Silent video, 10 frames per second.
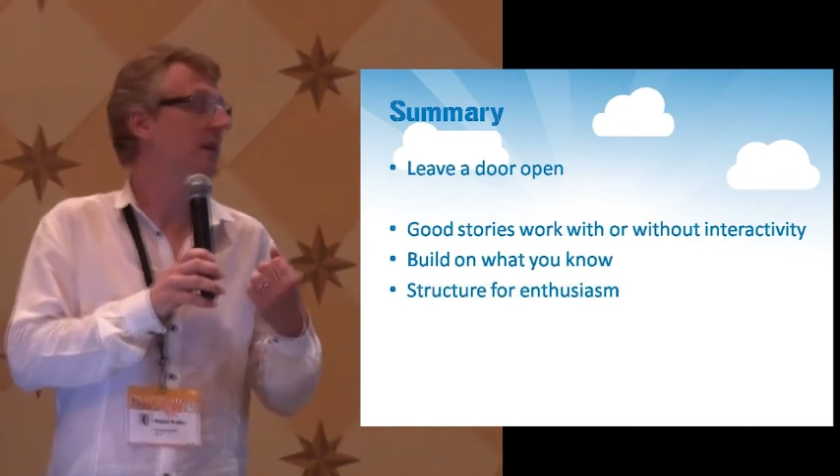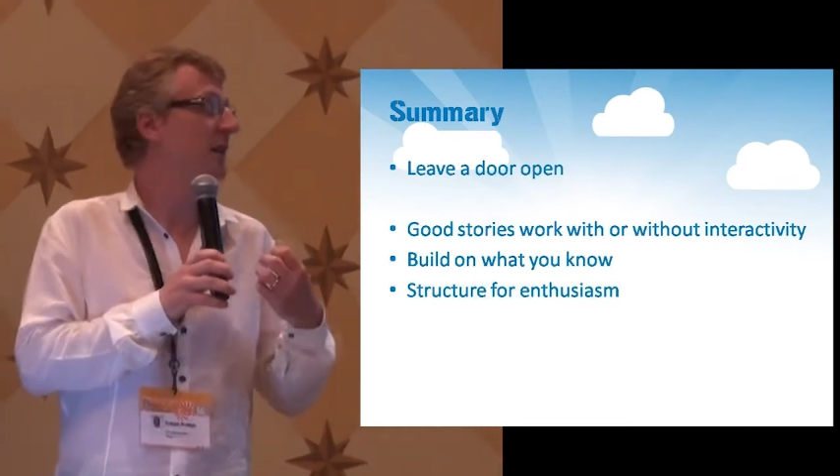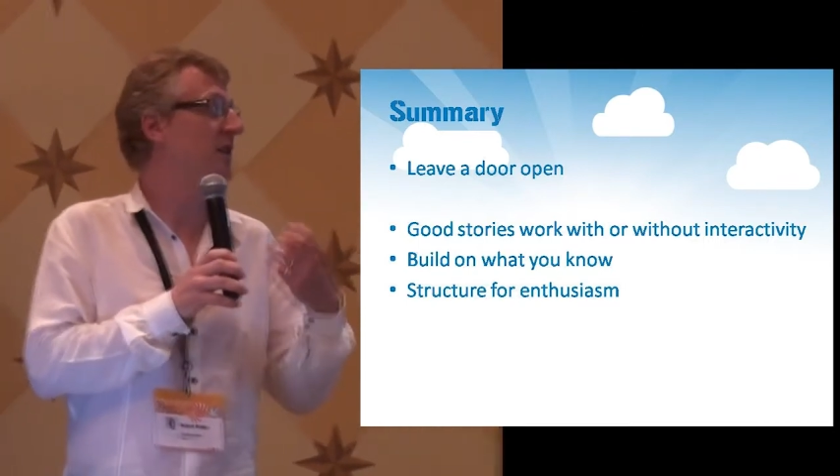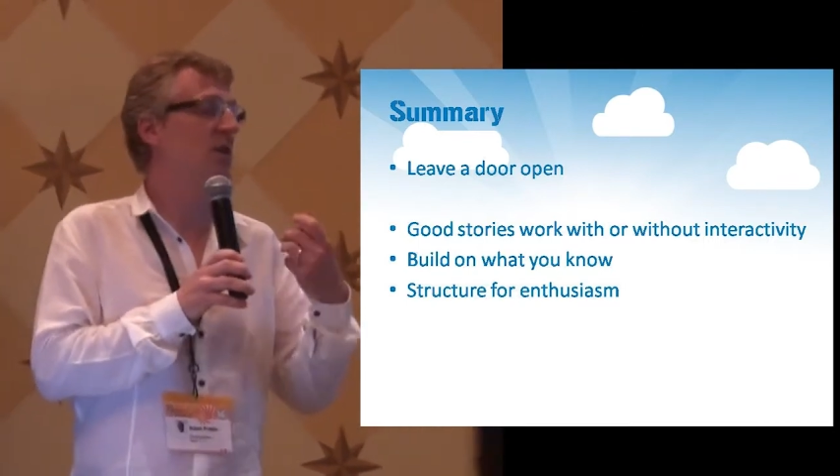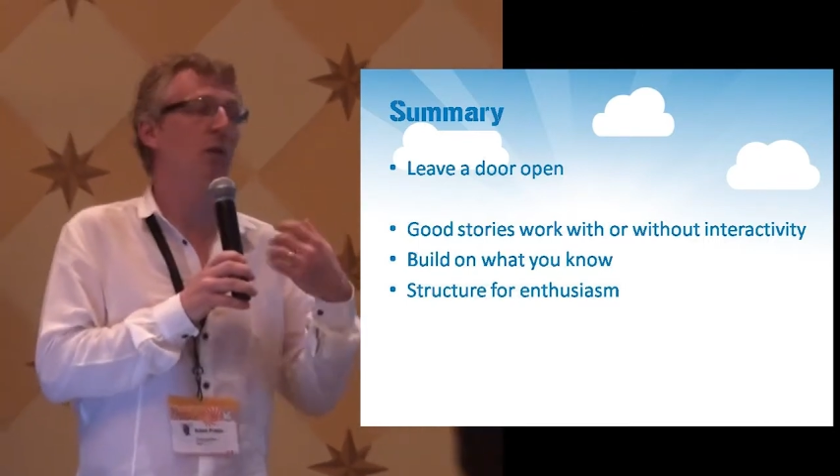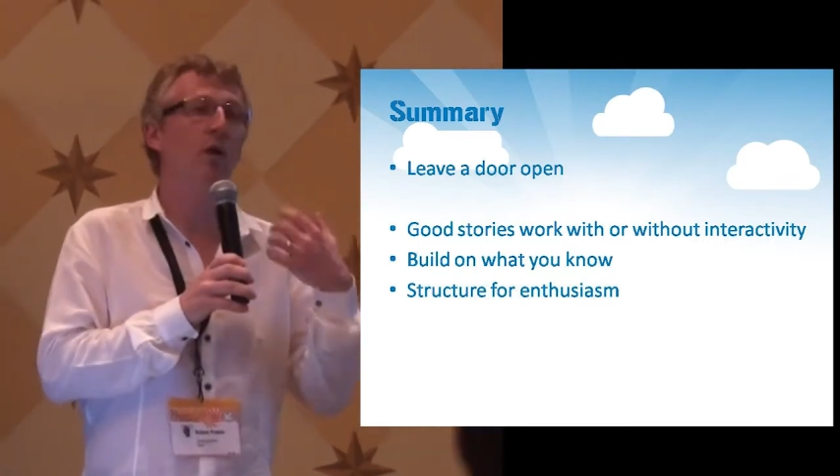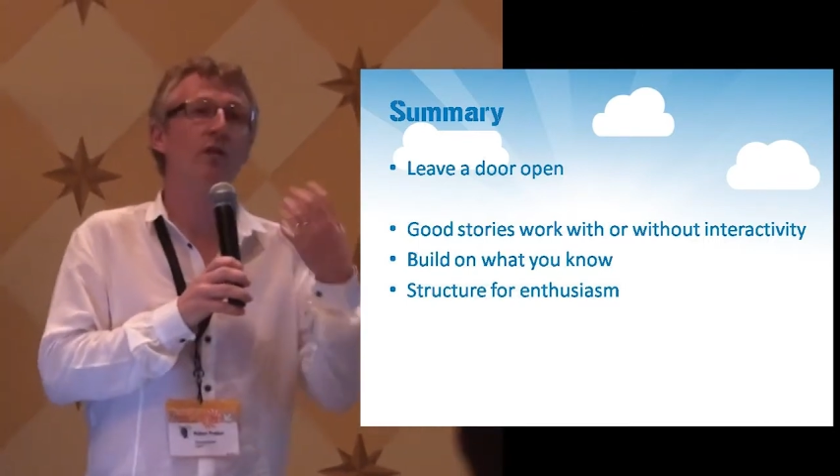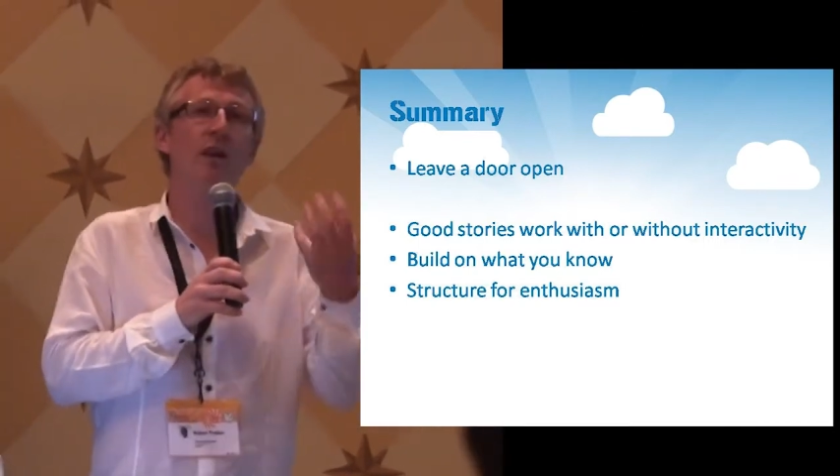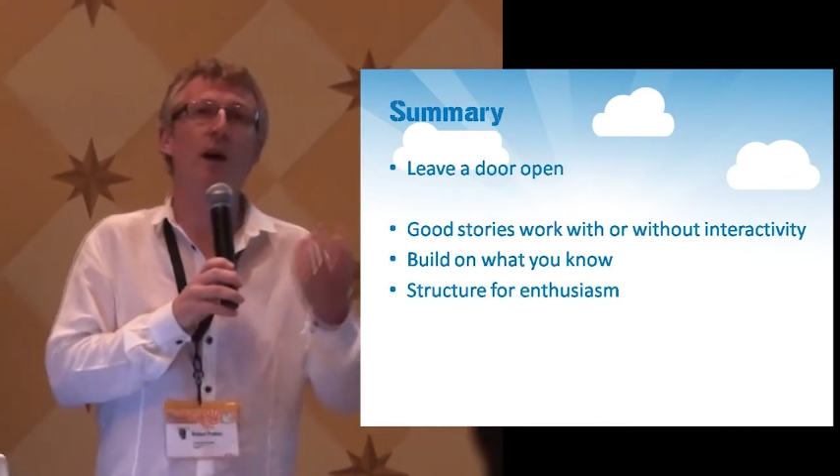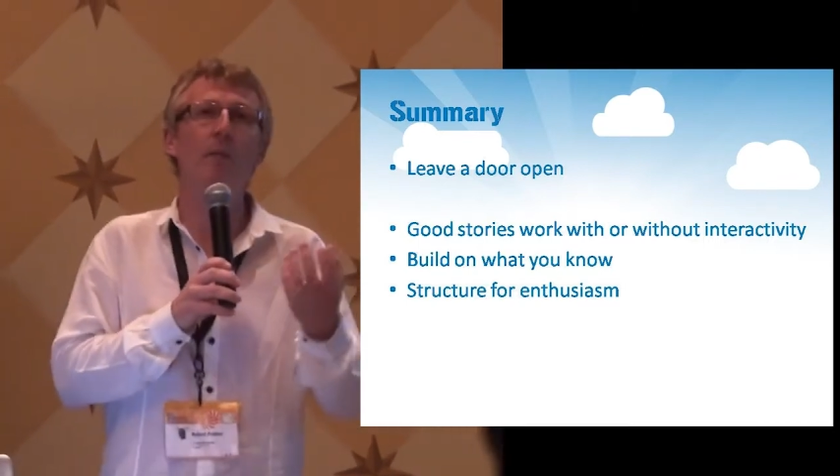that needs to
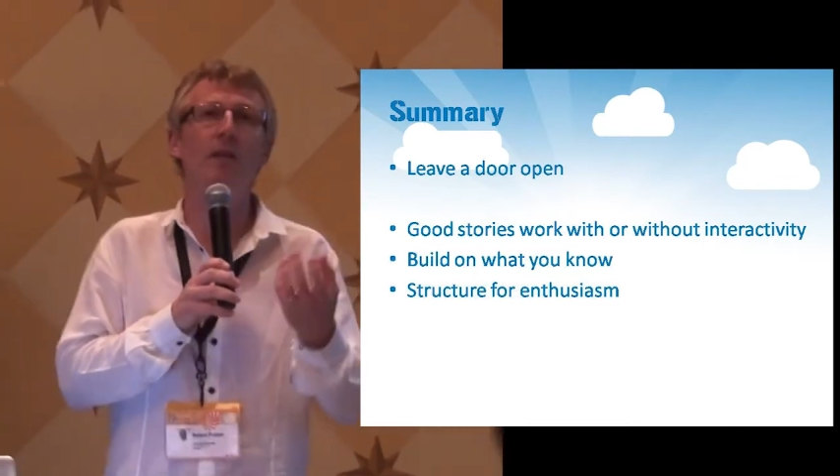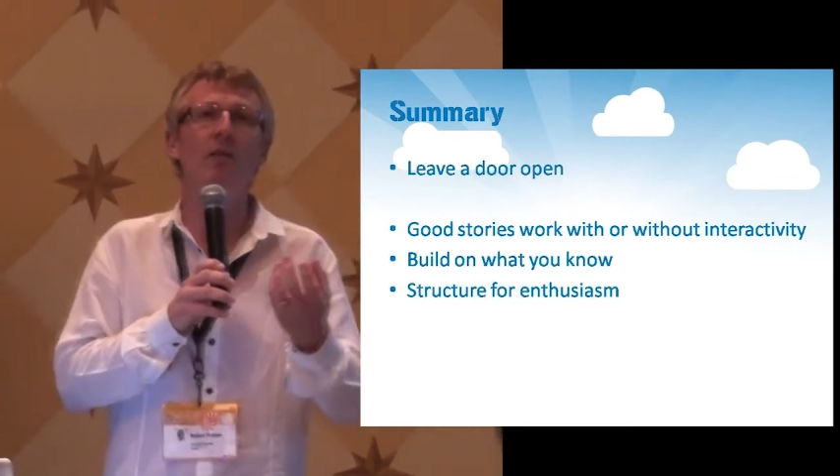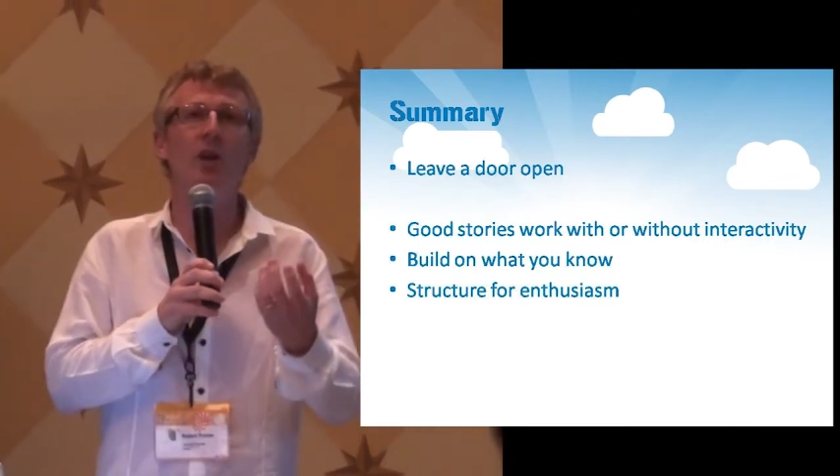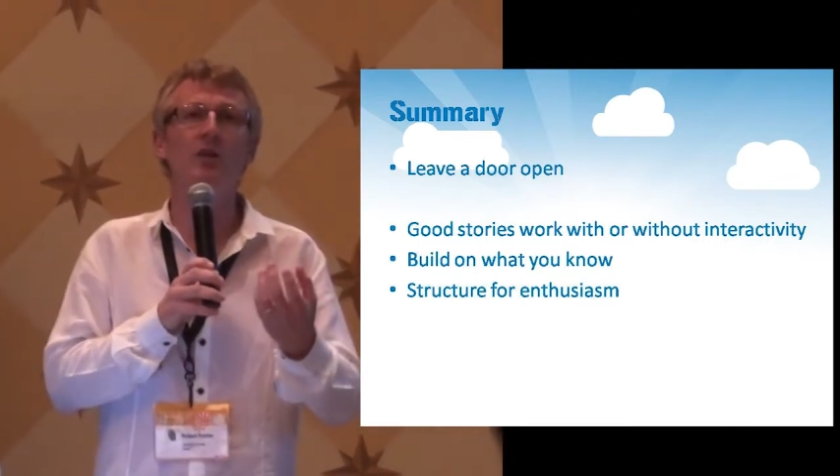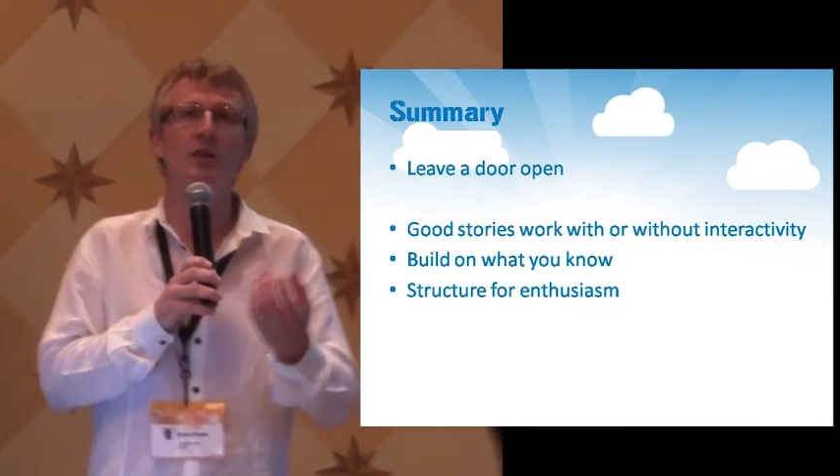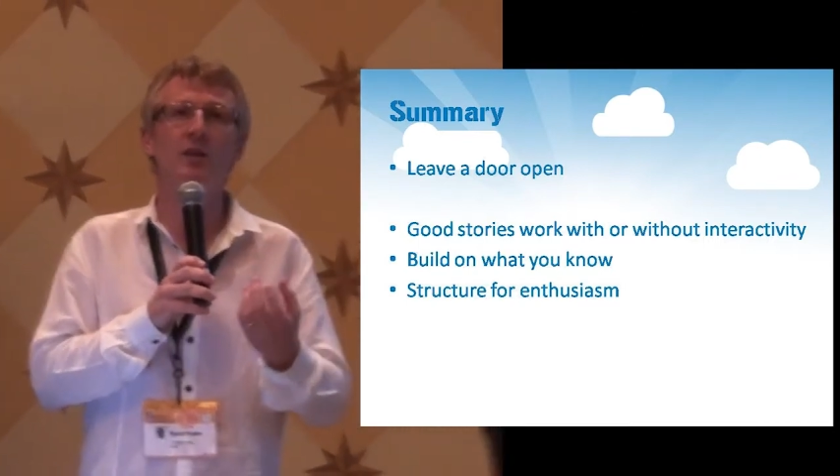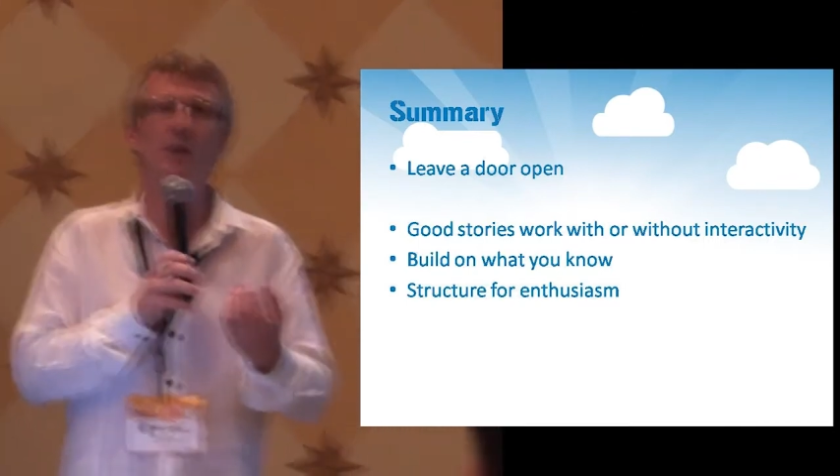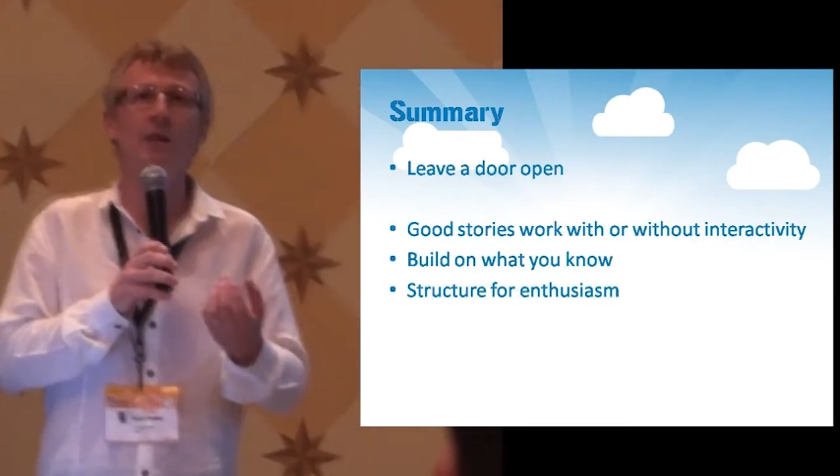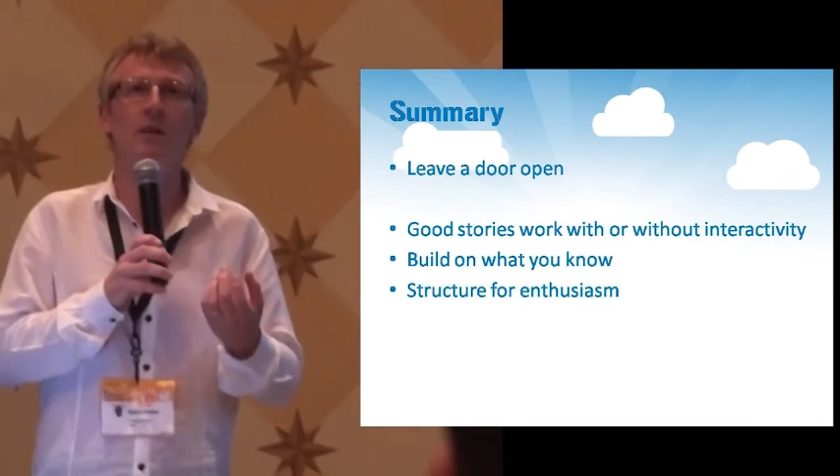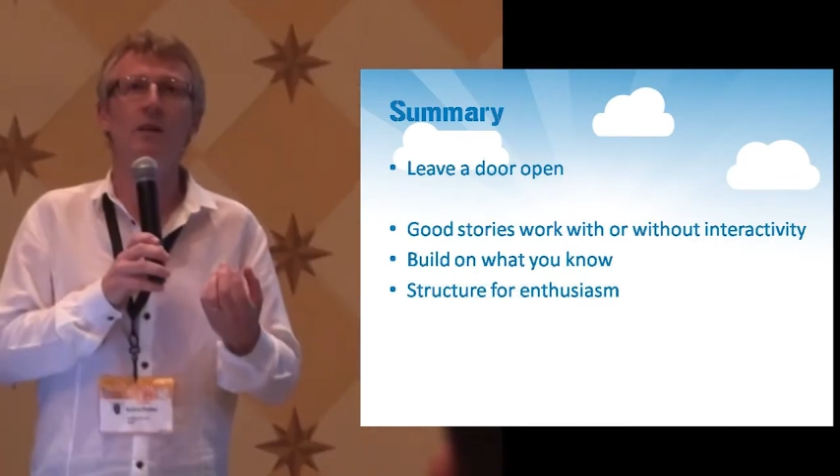overcome adversity.